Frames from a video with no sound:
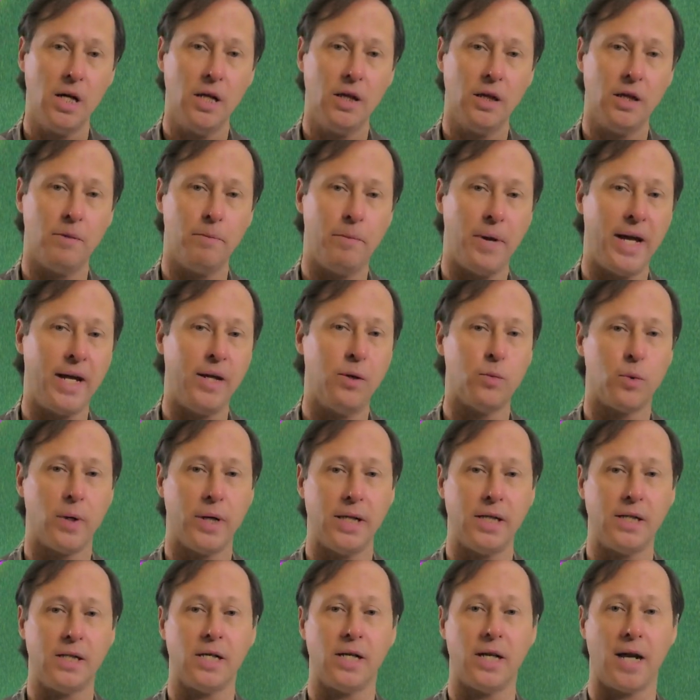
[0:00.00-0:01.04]
The main
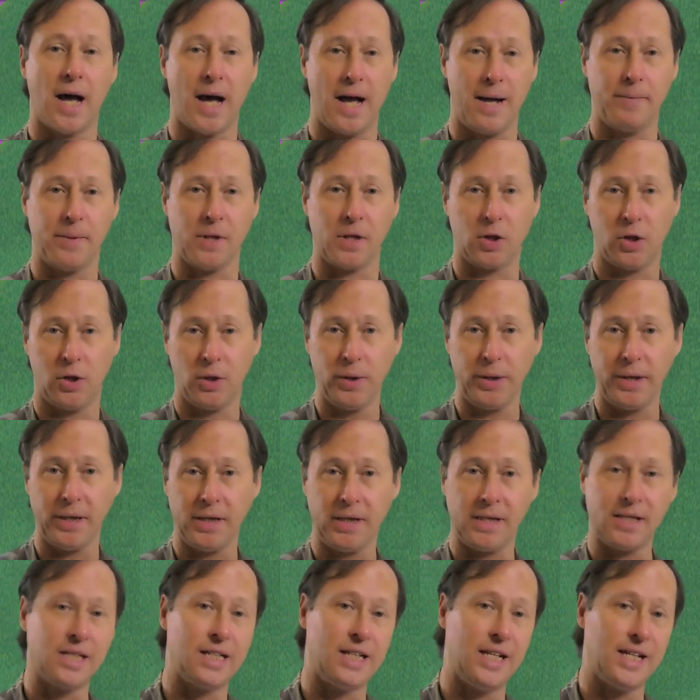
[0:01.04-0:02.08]
reason I'm including
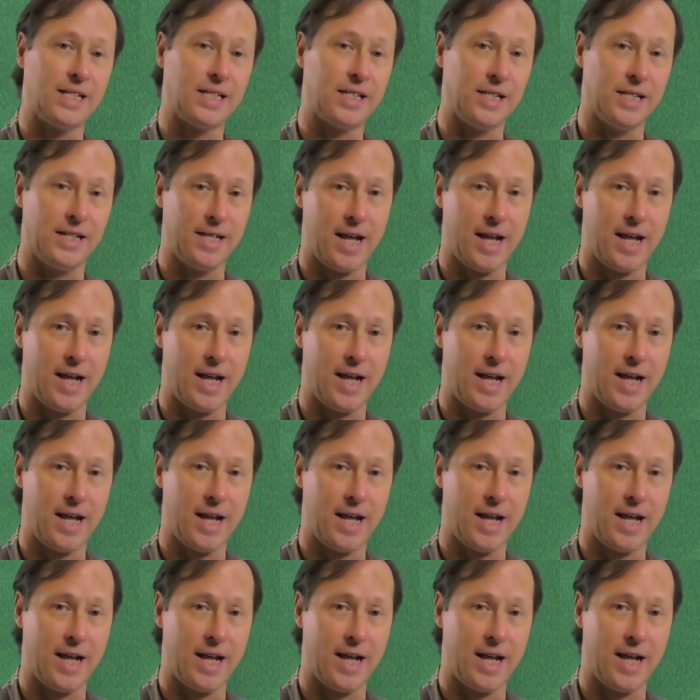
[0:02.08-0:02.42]
this lesson